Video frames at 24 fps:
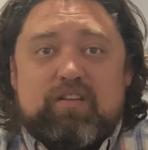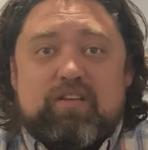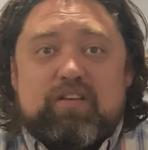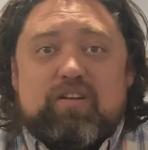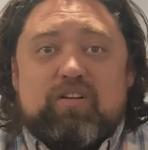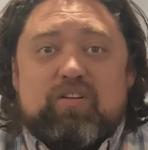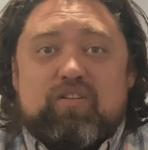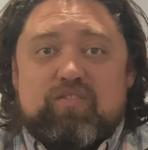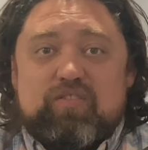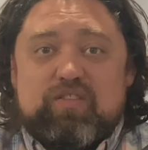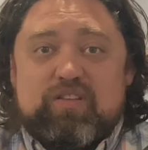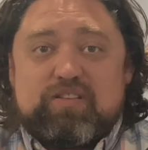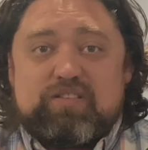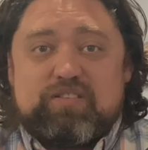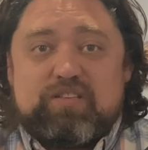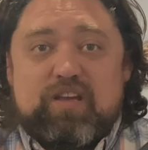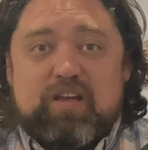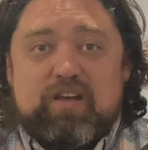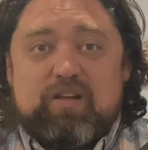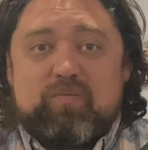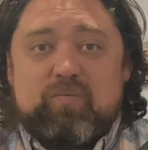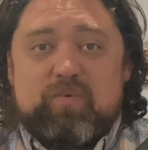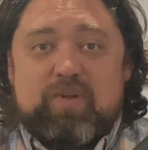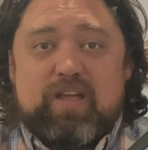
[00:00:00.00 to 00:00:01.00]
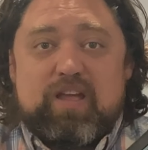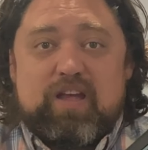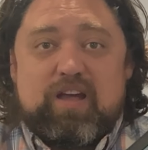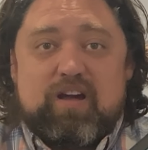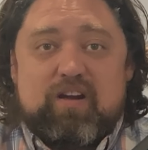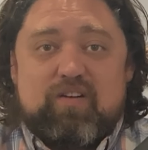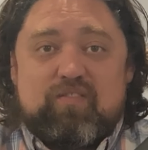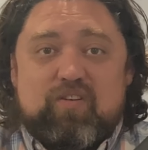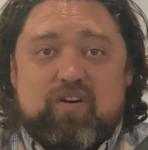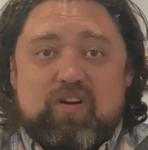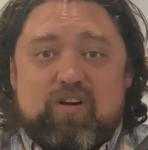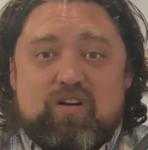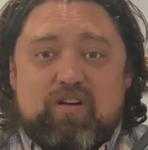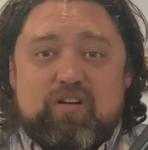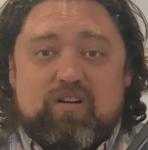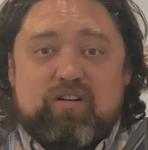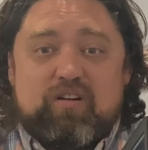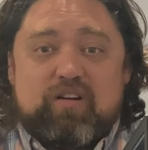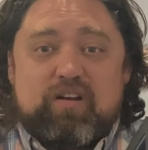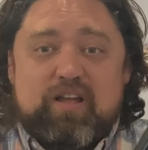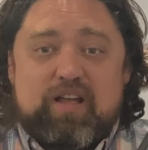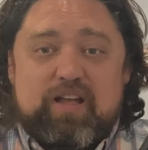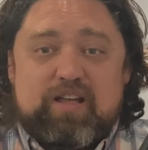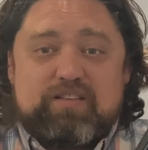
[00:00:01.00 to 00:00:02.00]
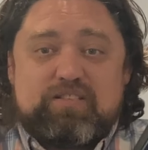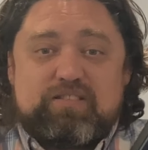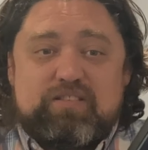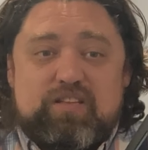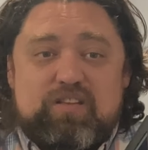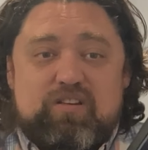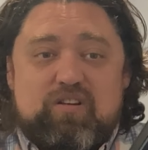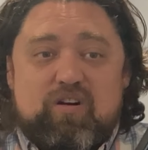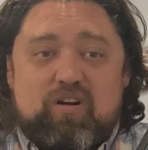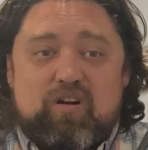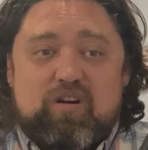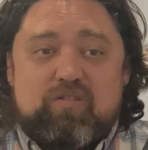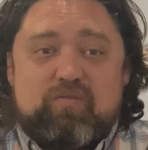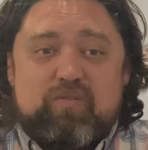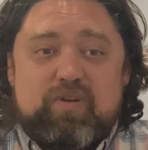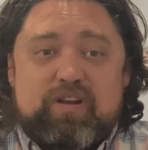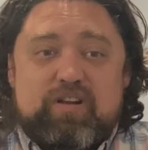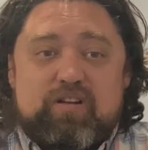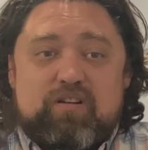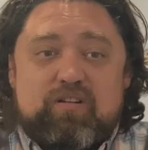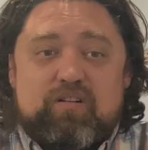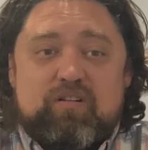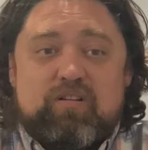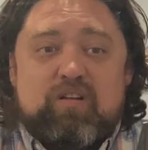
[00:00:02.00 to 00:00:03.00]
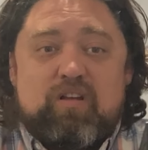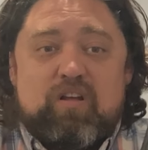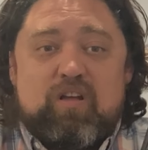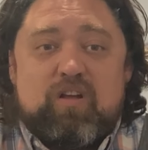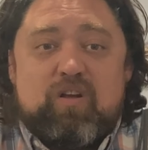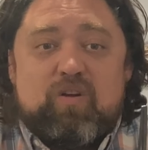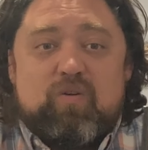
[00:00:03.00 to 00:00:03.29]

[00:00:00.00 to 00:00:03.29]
Here on this side, we have our SD card reader.